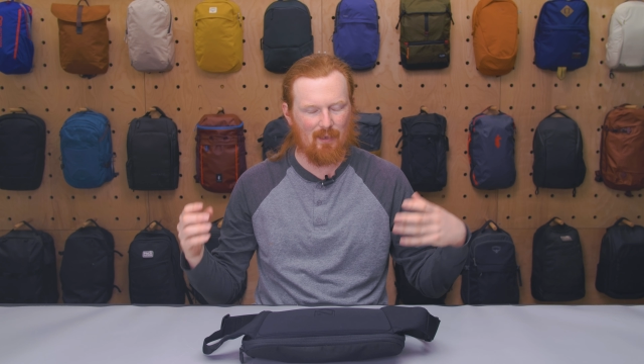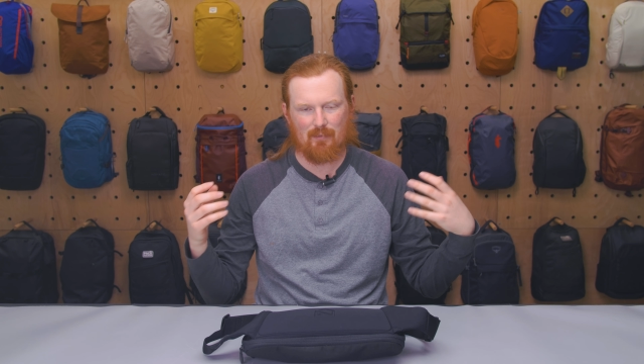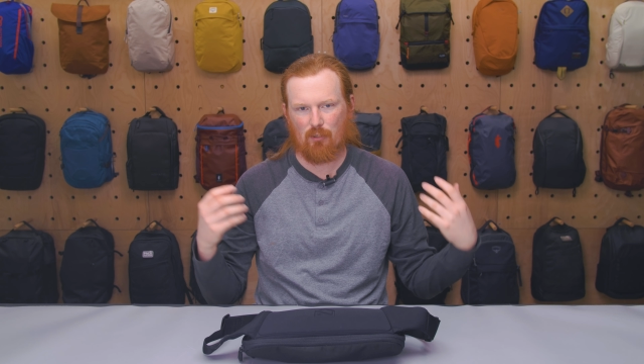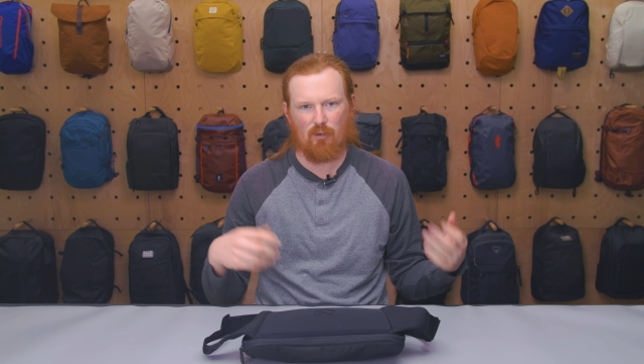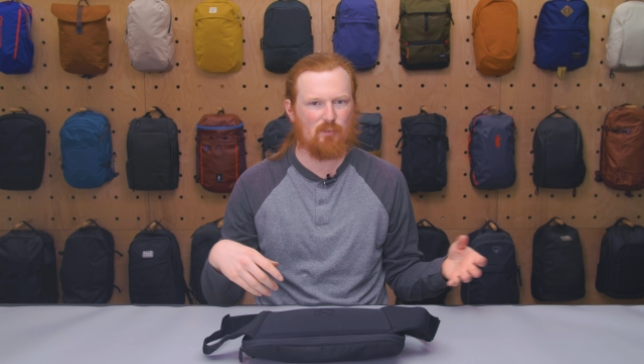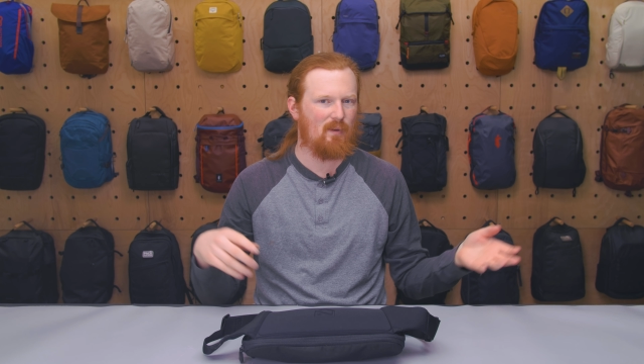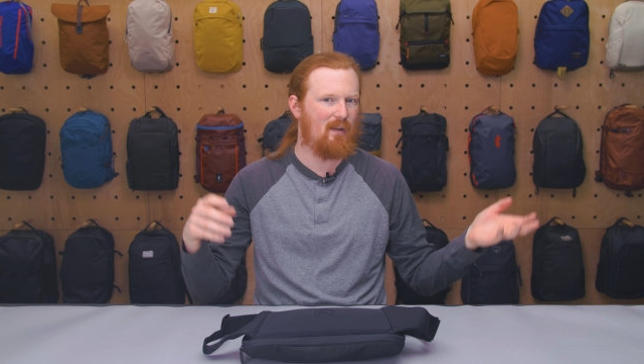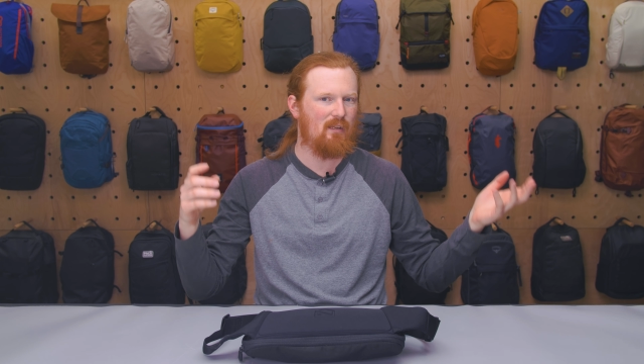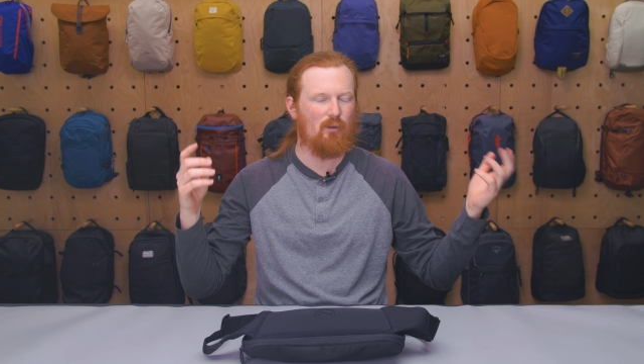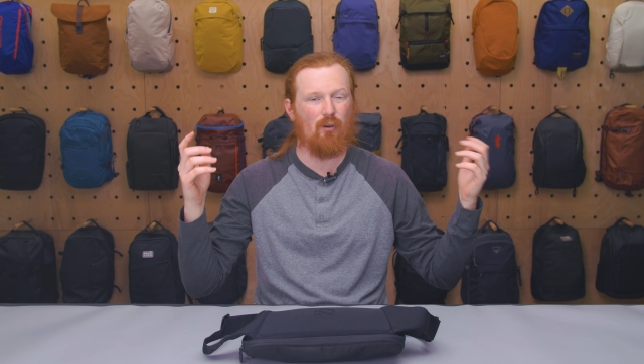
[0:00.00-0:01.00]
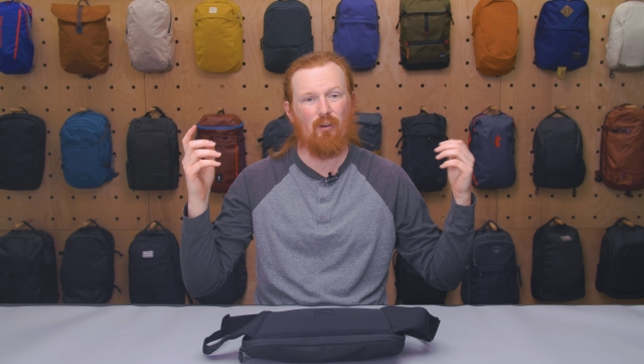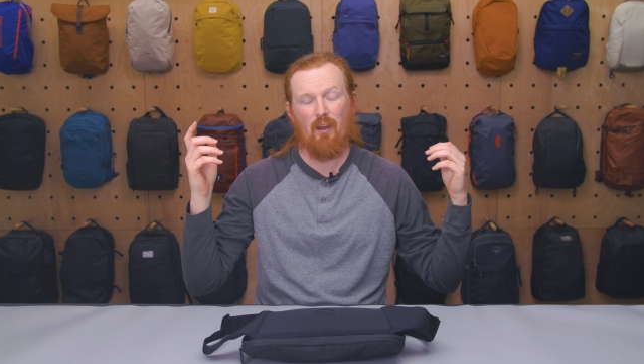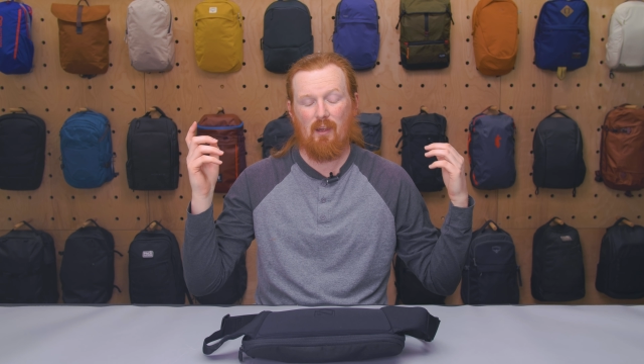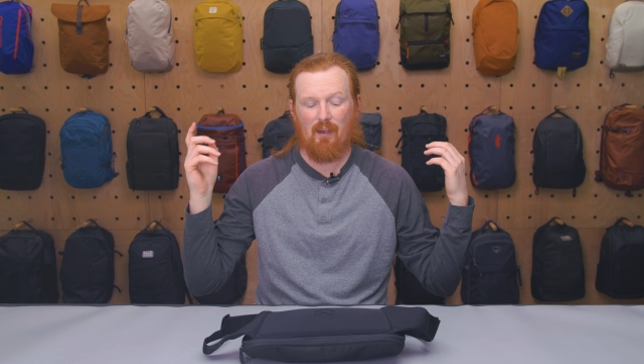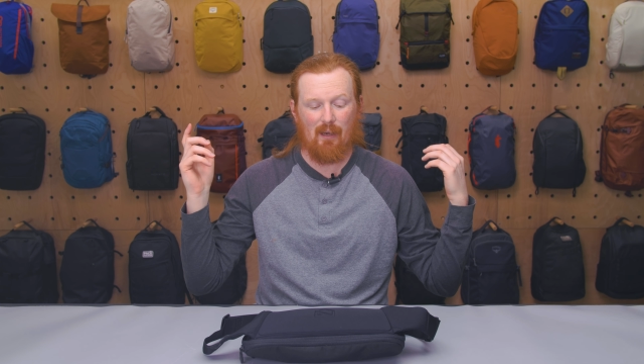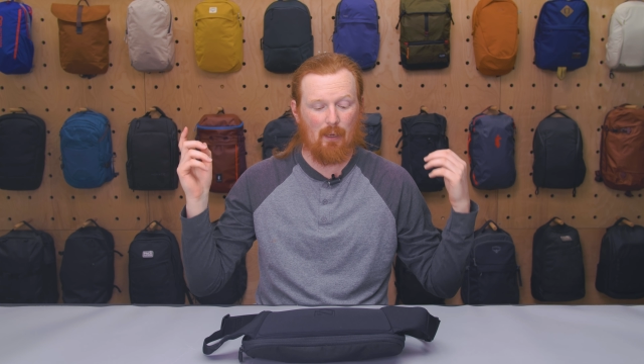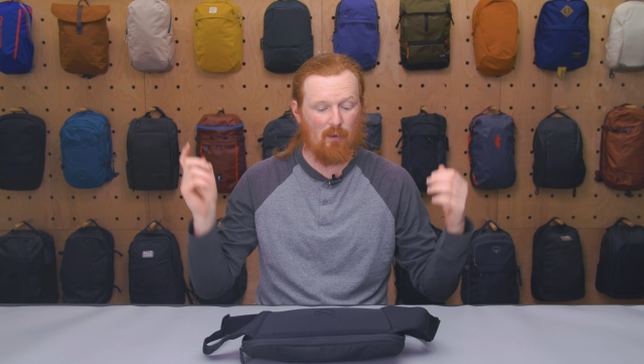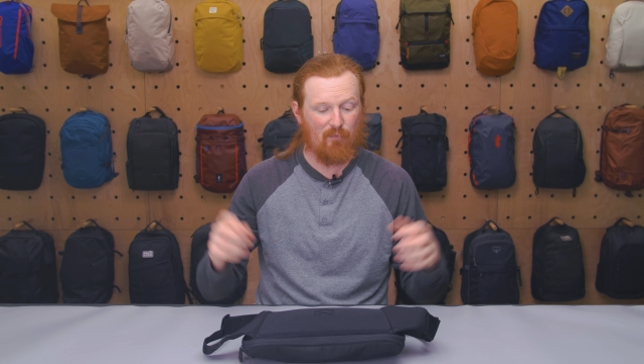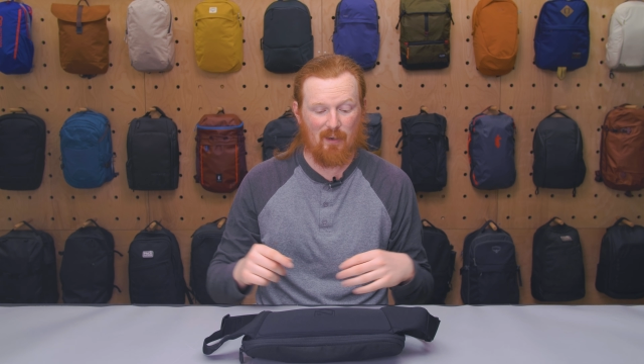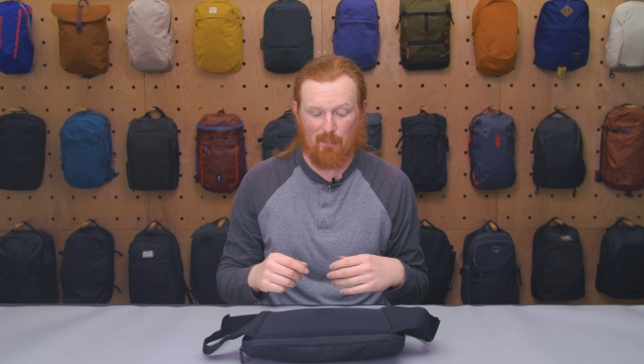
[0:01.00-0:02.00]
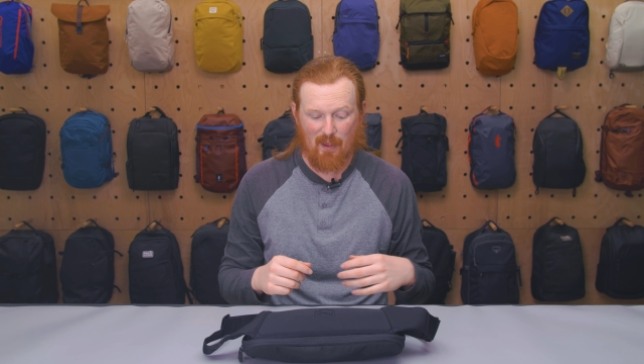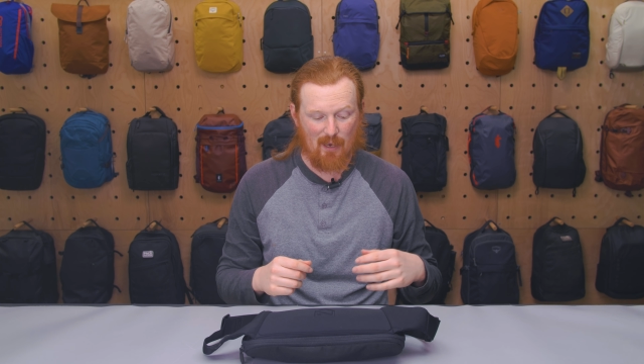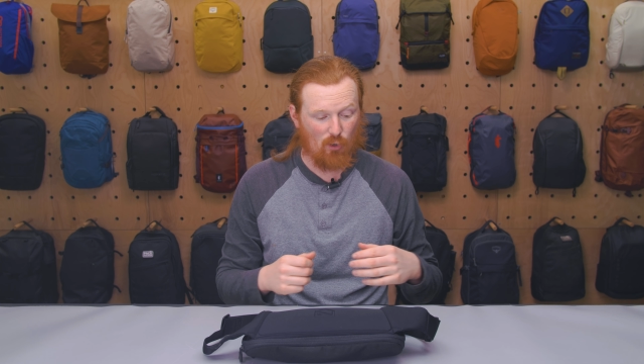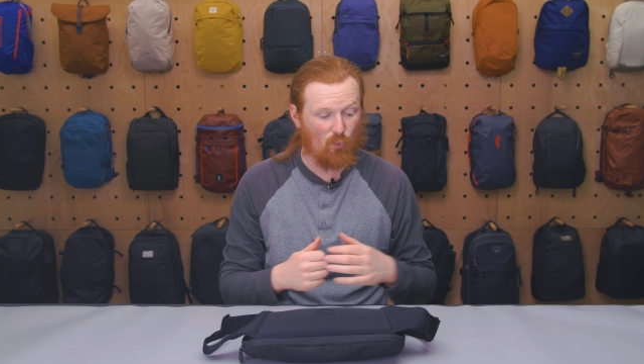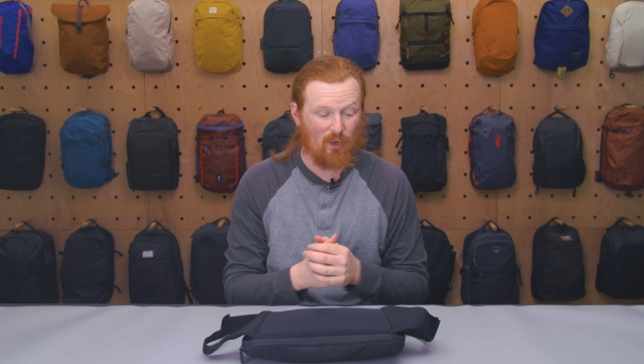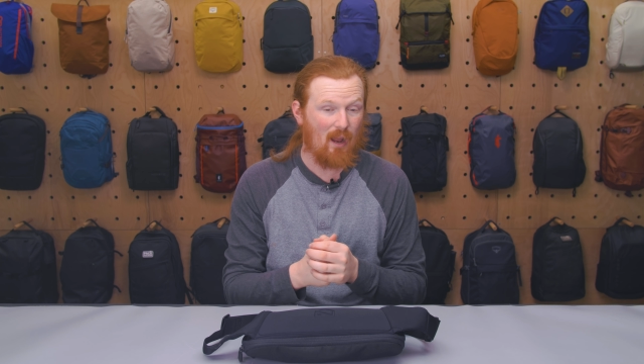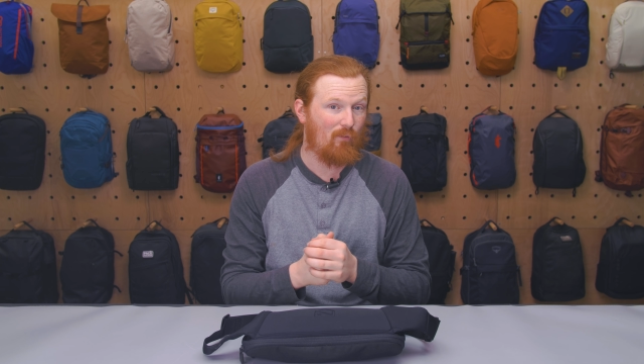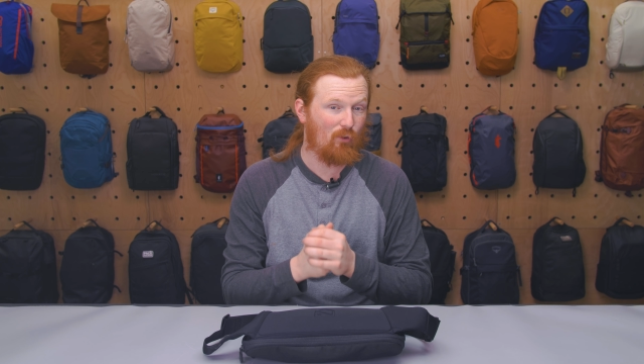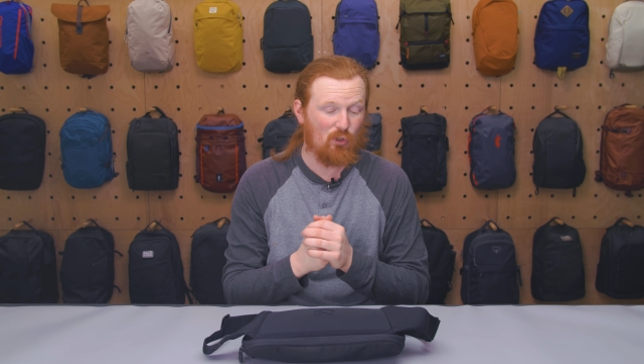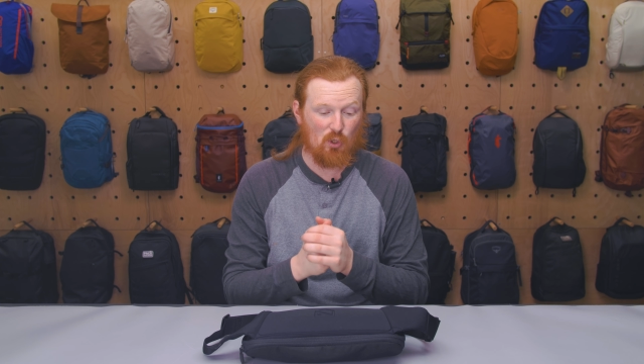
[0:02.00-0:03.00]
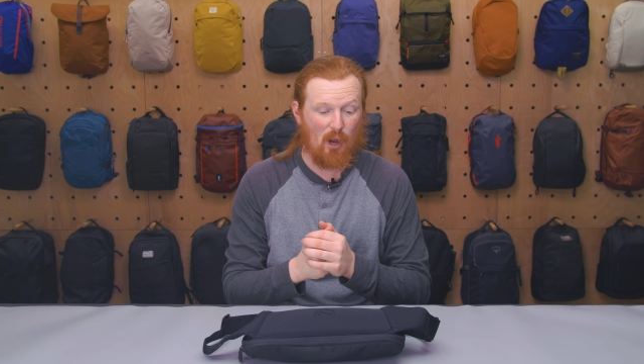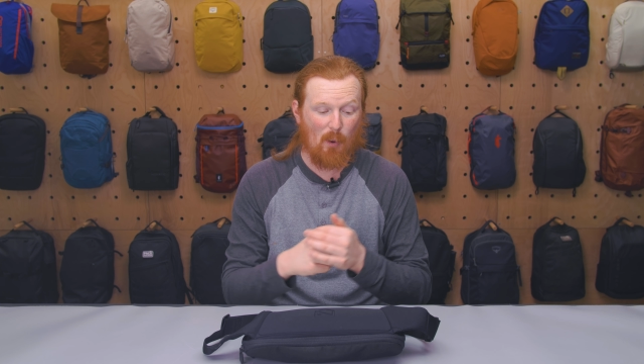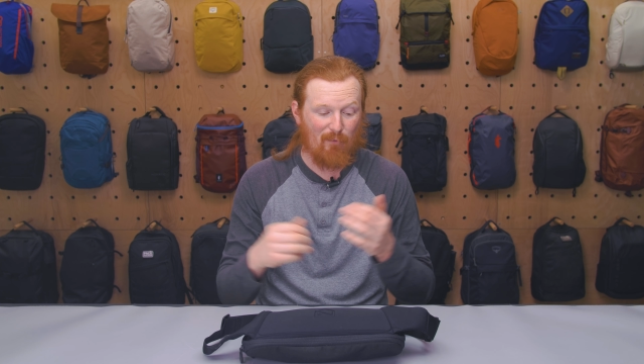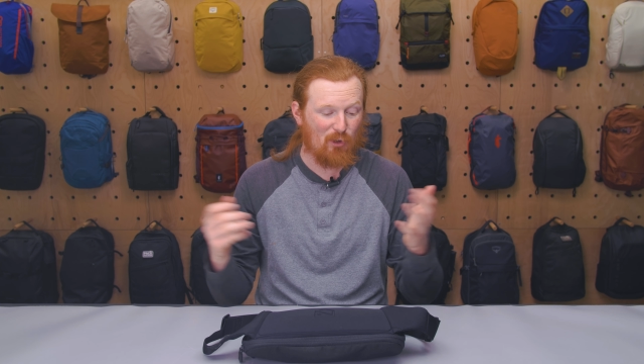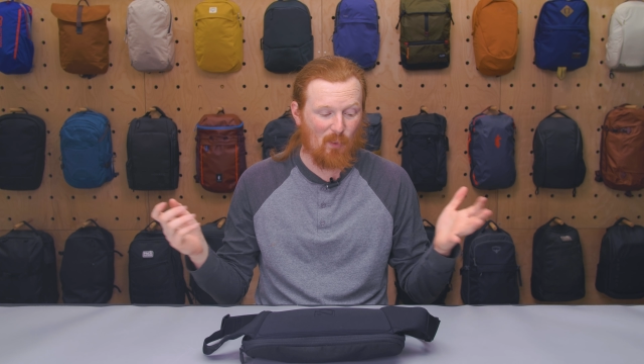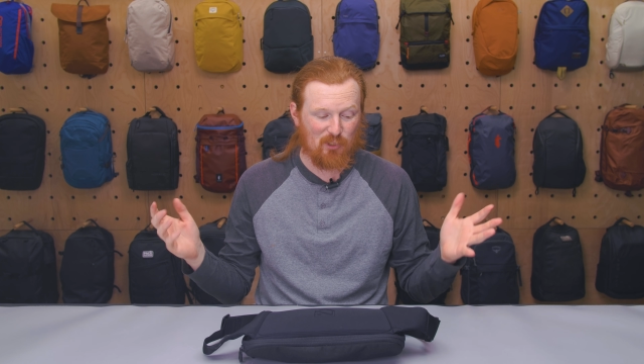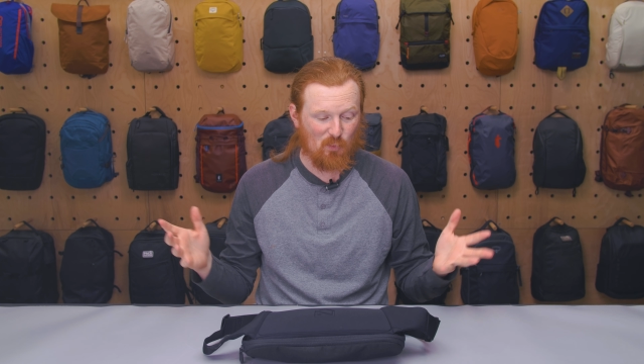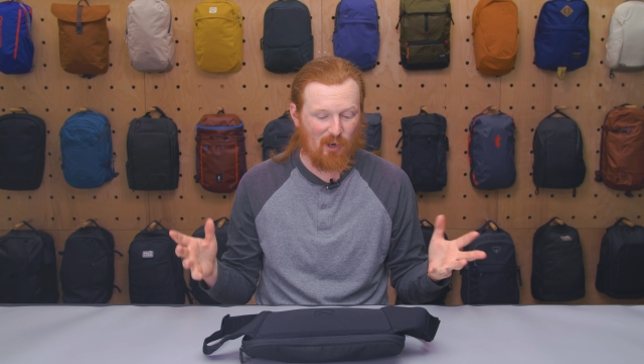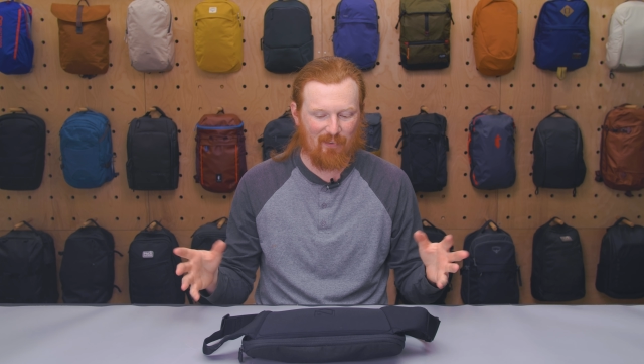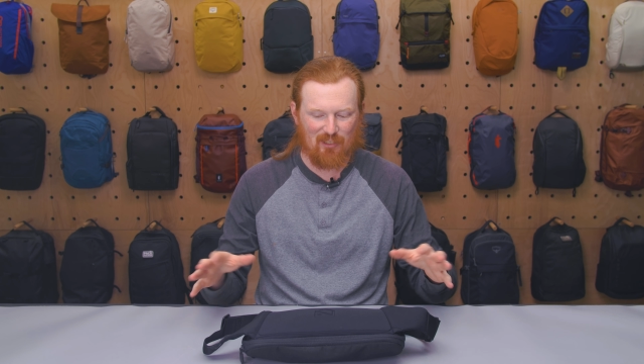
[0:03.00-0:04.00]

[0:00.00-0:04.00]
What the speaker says: as a crossbody or a fanny pack or however you want to wear it.